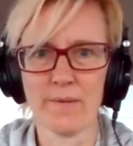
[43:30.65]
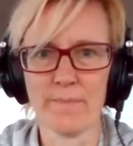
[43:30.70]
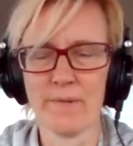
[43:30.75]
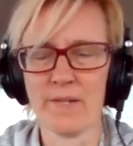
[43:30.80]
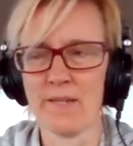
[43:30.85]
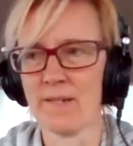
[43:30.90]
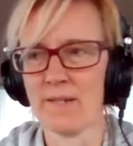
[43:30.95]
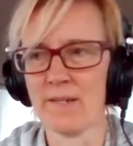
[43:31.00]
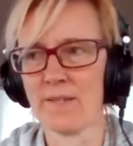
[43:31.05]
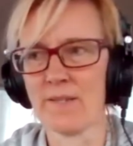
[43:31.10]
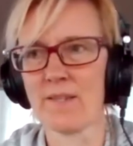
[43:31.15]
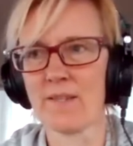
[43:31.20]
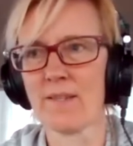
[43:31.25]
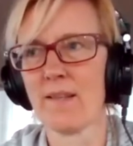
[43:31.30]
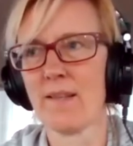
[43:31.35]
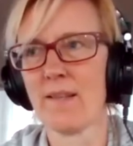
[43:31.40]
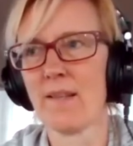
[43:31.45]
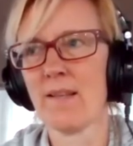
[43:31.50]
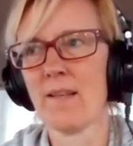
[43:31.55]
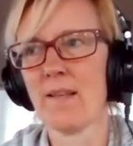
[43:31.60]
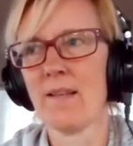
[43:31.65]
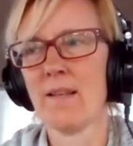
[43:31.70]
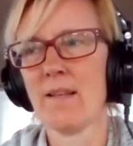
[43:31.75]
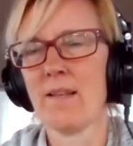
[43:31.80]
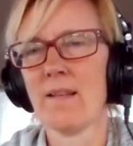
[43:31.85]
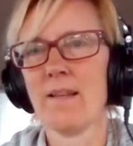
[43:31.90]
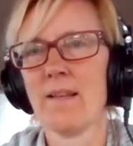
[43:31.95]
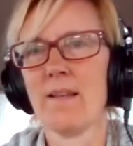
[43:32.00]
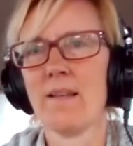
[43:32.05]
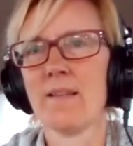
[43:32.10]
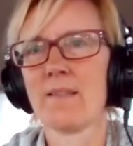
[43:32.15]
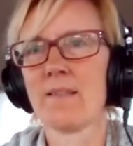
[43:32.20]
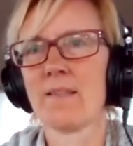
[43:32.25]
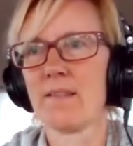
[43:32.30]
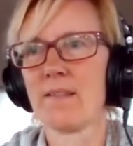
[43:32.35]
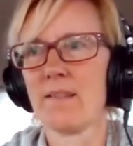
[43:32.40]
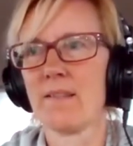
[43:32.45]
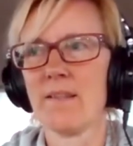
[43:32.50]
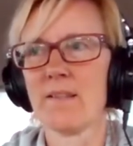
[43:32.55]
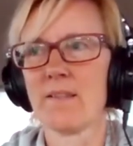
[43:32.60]
I mean, it's
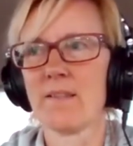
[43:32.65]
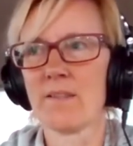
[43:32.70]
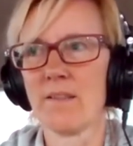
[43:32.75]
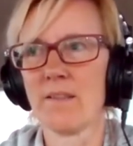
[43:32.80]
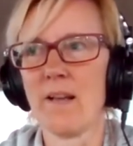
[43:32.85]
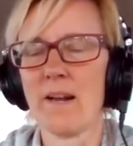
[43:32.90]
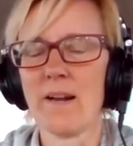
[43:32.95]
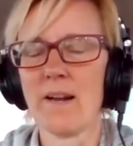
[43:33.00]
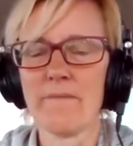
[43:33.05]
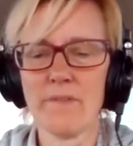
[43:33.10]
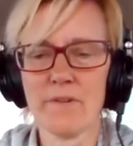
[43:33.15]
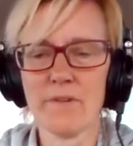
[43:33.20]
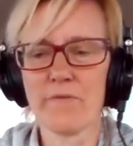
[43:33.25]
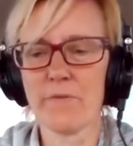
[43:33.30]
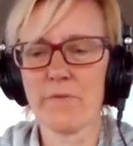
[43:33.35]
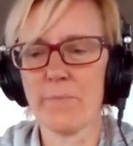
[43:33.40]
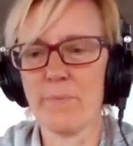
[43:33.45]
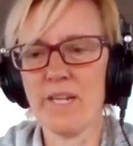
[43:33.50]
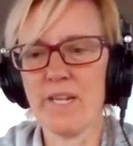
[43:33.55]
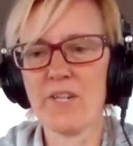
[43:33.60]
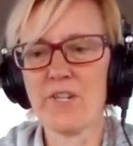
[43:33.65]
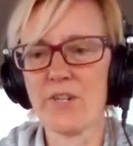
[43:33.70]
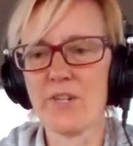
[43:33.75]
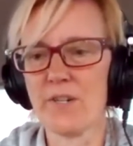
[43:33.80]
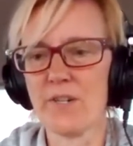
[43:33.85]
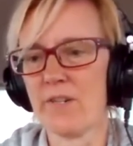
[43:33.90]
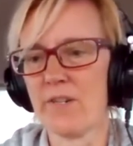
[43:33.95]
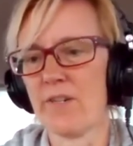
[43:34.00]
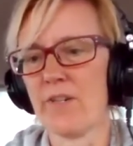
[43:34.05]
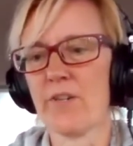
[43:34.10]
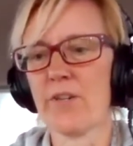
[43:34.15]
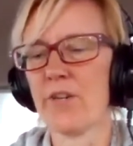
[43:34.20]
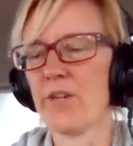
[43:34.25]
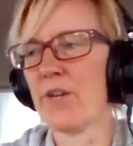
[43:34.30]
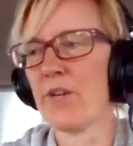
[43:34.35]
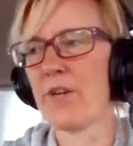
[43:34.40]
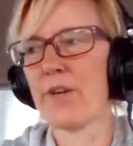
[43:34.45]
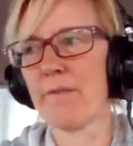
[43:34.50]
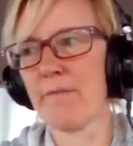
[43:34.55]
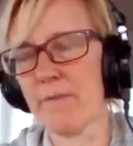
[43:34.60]
a lot of information. You
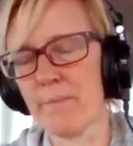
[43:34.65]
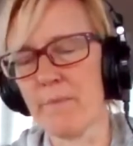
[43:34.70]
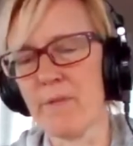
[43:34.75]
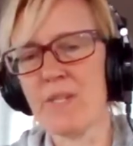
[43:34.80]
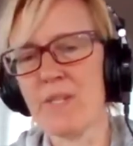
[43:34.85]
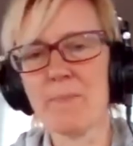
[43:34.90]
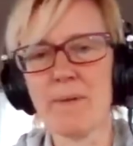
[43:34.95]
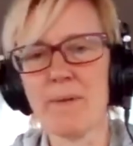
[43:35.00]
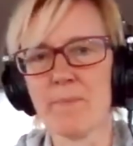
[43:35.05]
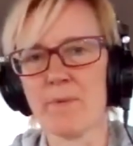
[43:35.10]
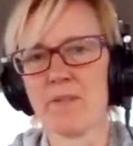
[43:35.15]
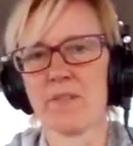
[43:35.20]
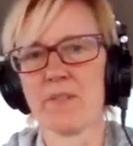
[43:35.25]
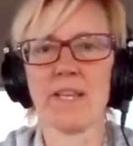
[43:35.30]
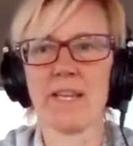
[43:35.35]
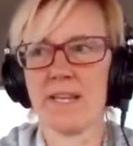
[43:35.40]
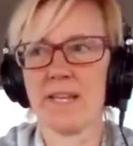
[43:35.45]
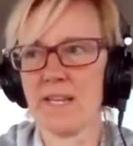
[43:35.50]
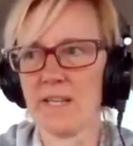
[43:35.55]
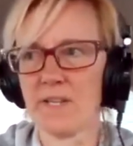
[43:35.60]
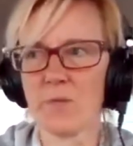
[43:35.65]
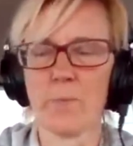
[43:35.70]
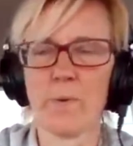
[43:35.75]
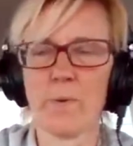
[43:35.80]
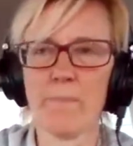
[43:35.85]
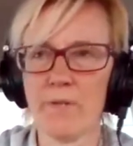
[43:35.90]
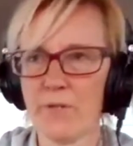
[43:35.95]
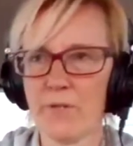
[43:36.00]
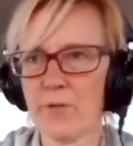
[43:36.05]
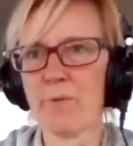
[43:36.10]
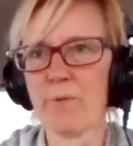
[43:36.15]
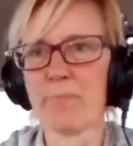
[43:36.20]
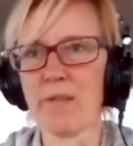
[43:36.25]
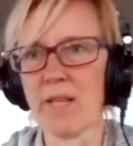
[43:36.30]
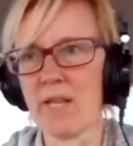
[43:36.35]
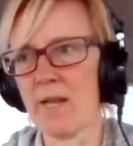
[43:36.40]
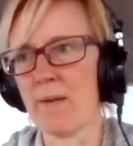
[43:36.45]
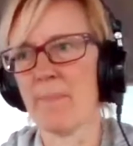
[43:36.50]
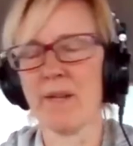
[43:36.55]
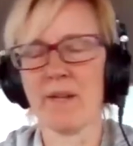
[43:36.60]
hear from these people, it's like, yes, women do
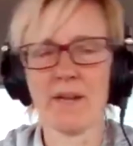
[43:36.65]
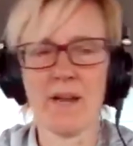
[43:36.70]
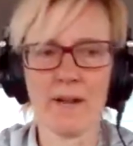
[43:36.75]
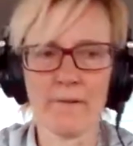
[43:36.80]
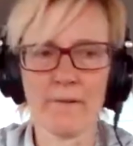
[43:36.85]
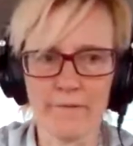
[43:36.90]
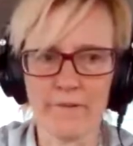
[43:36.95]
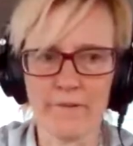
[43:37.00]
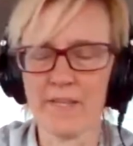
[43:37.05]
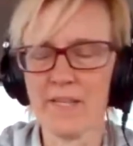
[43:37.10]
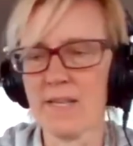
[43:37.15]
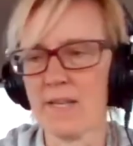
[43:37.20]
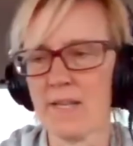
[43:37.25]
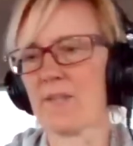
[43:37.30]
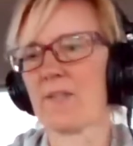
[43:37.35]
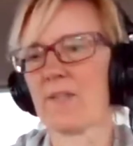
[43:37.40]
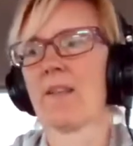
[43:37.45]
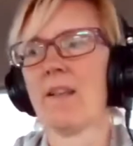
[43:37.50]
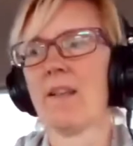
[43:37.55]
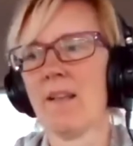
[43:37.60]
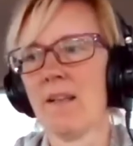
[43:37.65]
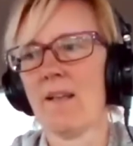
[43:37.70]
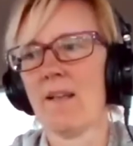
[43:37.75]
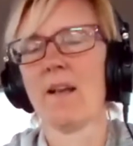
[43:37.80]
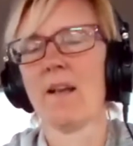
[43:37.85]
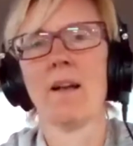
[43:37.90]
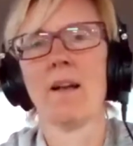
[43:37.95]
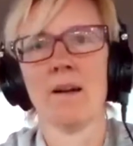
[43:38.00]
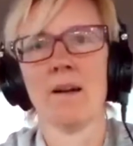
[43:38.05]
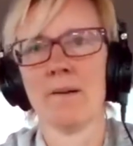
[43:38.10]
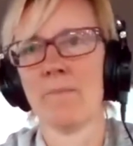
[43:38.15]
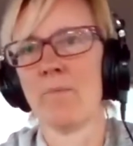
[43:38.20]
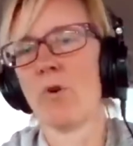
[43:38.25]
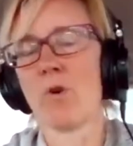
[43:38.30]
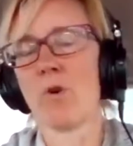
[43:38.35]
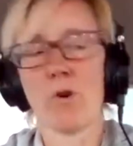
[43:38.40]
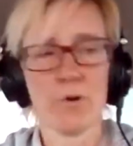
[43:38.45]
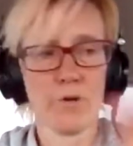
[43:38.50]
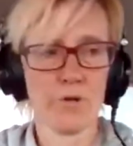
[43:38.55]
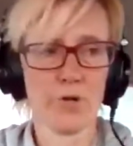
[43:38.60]
play, but not for this.
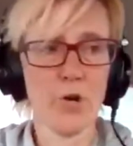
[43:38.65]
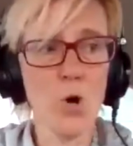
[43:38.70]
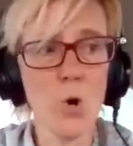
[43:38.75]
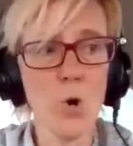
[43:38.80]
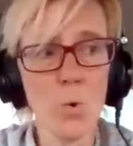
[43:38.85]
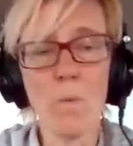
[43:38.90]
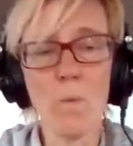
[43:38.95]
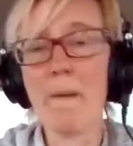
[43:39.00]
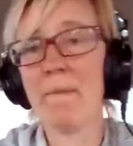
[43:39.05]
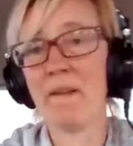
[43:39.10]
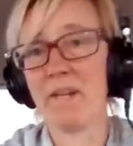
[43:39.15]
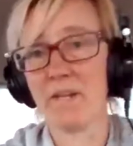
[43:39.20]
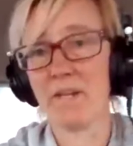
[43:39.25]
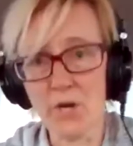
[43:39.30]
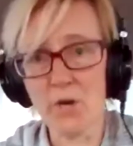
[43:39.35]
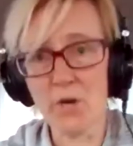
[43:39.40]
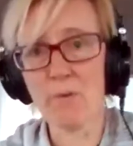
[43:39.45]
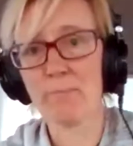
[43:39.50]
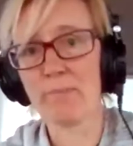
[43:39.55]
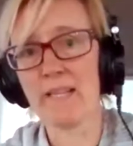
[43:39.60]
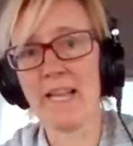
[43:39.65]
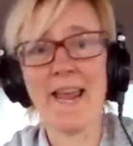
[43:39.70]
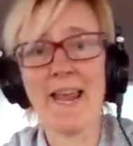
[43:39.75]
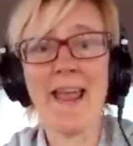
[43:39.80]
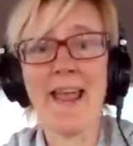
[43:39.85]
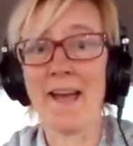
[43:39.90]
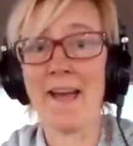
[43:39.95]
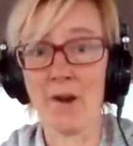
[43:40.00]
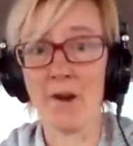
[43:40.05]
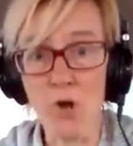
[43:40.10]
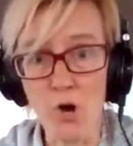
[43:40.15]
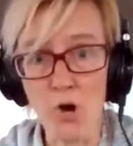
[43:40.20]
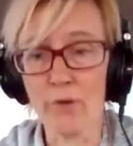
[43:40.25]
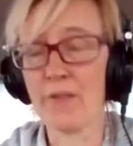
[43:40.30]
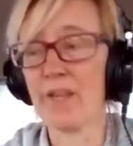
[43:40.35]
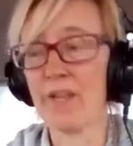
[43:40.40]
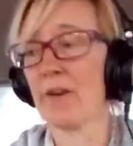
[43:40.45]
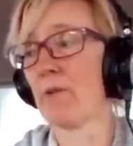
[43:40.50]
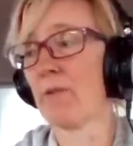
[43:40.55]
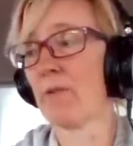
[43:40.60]
Or no, women don't play at all.
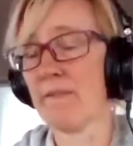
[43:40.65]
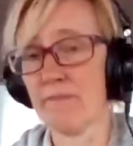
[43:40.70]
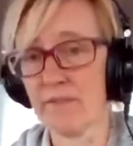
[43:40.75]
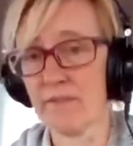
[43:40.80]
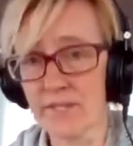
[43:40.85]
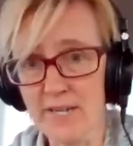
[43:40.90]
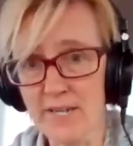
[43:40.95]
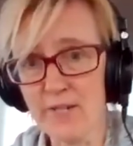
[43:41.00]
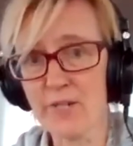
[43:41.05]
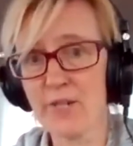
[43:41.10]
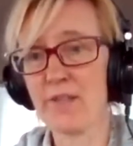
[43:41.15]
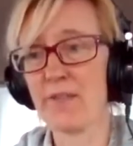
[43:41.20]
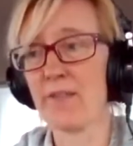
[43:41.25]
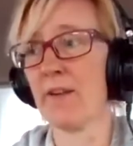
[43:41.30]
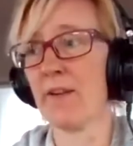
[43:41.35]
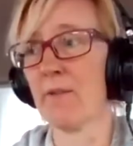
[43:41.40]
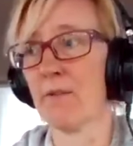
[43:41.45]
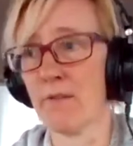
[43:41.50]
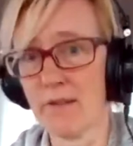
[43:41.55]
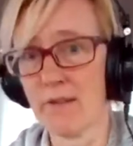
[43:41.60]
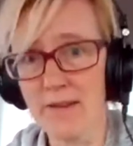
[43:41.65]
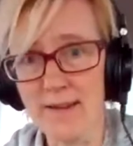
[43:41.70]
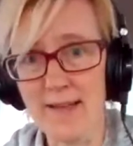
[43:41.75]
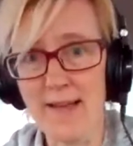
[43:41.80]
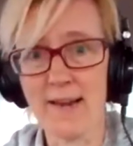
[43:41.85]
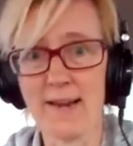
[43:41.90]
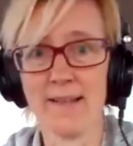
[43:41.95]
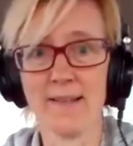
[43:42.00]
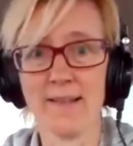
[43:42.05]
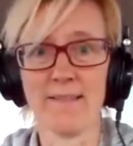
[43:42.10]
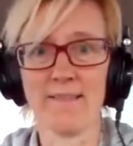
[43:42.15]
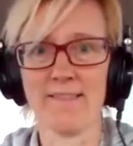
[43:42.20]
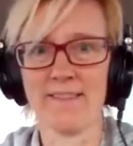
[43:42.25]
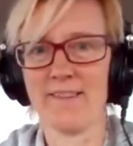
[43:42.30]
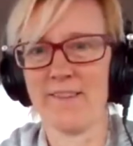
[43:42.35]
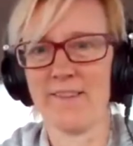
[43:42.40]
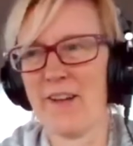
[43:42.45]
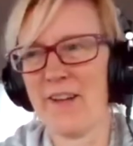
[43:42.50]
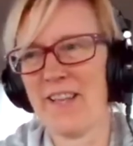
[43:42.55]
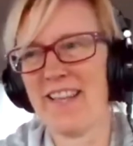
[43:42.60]
They don't even touch it. They don't look at it.
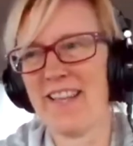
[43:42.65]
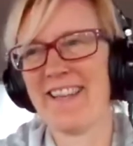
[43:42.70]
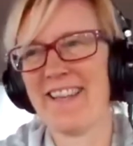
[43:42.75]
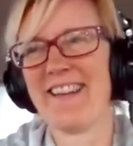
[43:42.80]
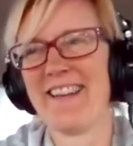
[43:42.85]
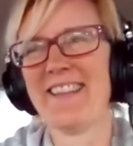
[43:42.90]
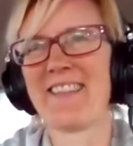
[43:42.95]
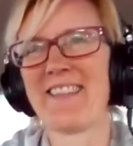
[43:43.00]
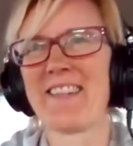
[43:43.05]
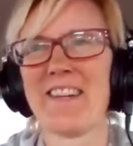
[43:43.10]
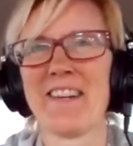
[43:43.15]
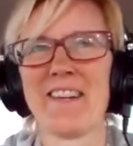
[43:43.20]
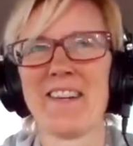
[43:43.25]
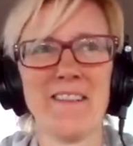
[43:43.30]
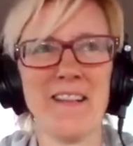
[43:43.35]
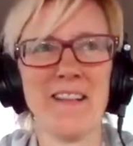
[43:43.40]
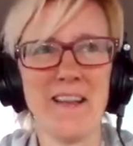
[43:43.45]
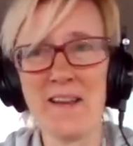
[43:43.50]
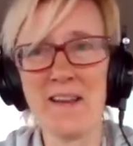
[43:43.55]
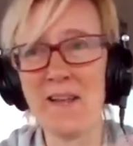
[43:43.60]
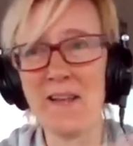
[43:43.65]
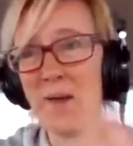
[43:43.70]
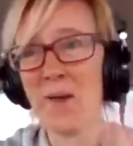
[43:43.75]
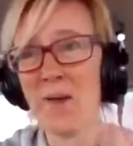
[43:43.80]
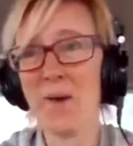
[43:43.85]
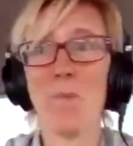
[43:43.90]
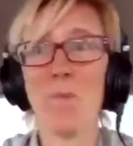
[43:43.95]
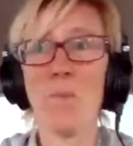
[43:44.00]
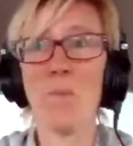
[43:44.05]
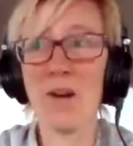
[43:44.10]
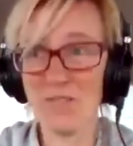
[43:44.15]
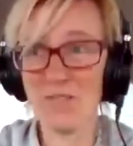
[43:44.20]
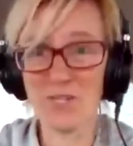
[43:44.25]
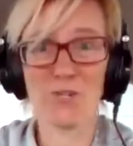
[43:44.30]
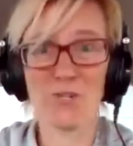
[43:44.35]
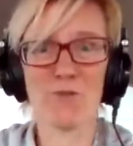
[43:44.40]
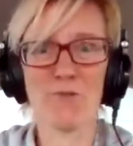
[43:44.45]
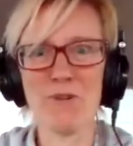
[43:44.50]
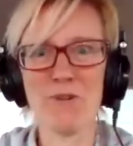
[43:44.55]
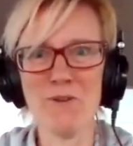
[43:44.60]
And it's kind of like, what's
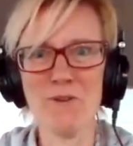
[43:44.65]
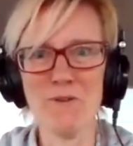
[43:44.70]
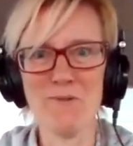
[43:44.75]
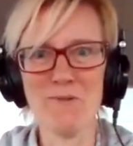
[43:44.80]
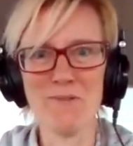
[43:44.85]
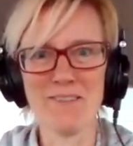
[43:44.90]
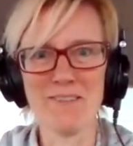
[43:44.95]
true?